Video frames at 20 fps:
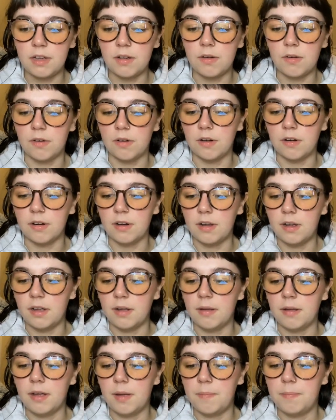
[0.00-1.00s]
or
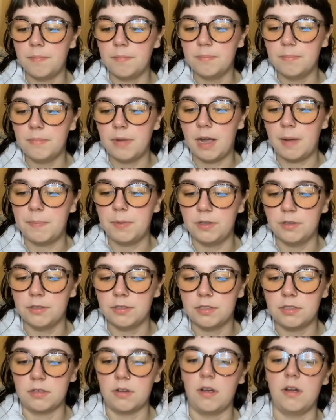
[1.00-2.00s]
a popular
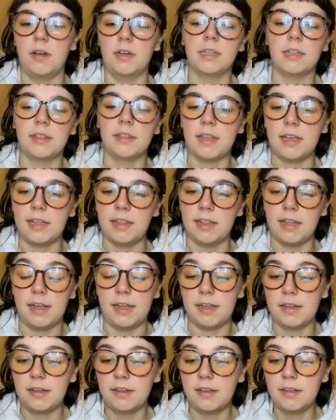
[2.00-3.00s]
song that they
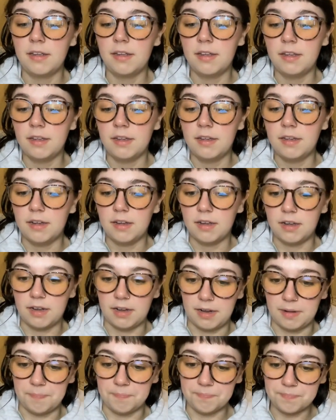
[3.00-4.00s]
like,
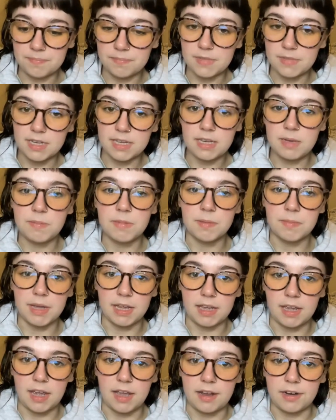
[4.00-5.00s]
to keep them
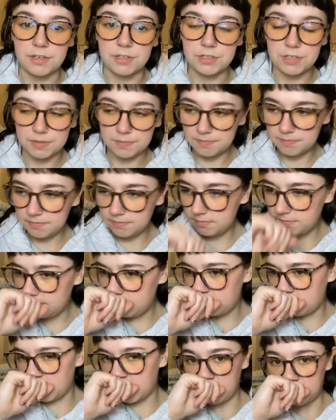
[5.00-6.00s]
engaged
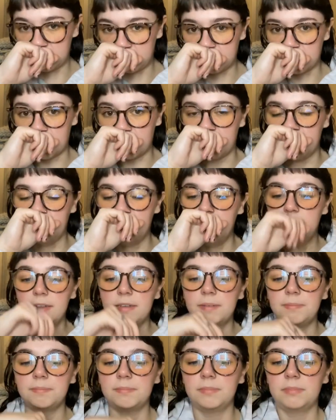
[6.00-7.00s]
and excited
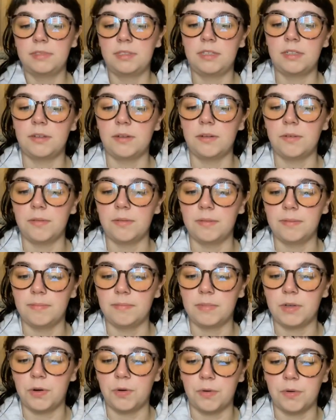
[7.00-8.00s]
to
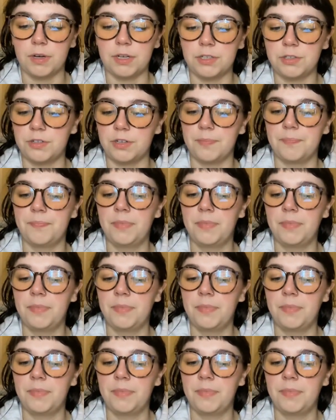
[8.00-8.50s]
go to orchestra.